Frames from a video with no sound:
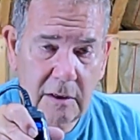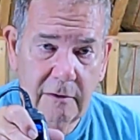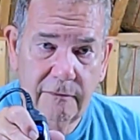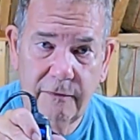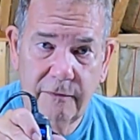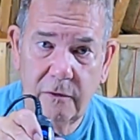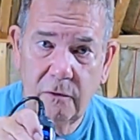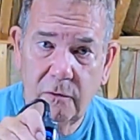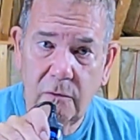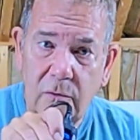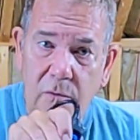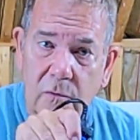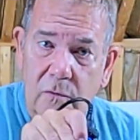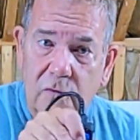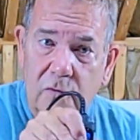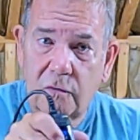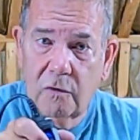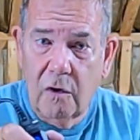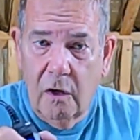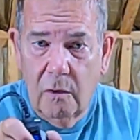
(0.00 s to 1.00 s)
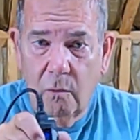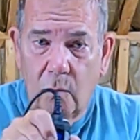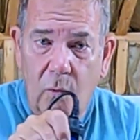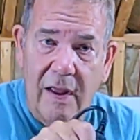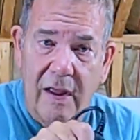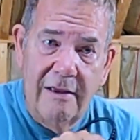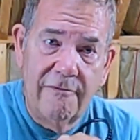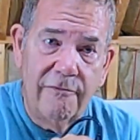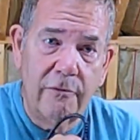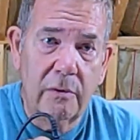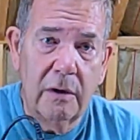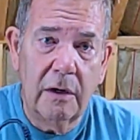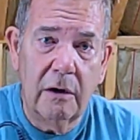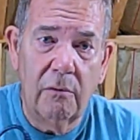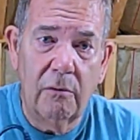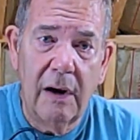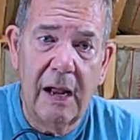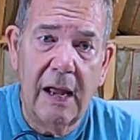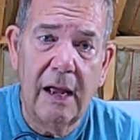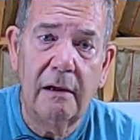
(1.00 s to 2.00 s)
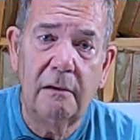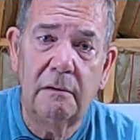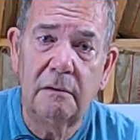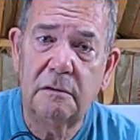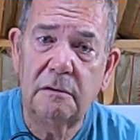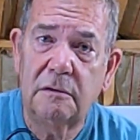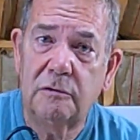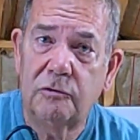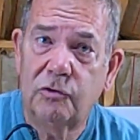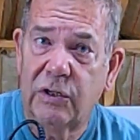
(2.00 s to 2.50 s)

If you start wavering around,